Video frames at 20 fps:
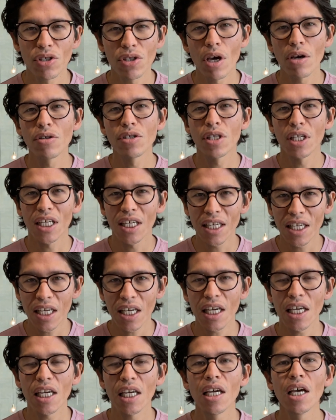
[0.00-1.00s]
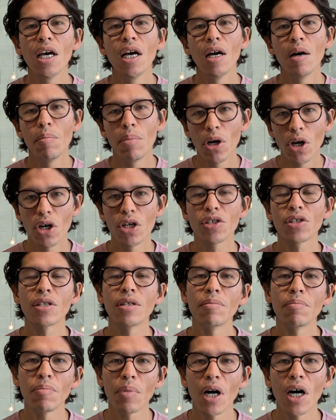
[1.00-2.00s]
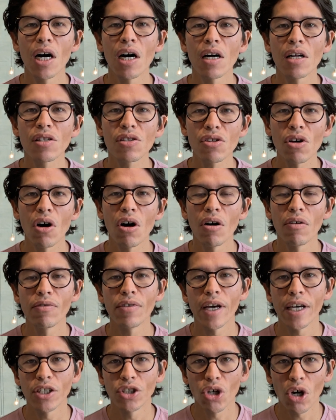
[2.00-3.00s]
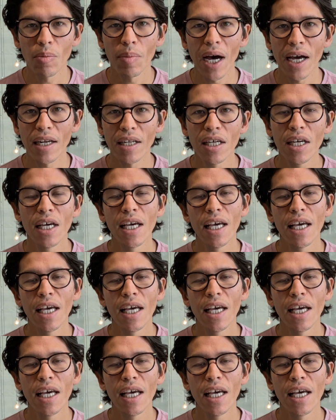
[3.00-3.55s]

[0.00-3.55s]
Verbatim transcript: Those are the key pertinent parts of a job ad.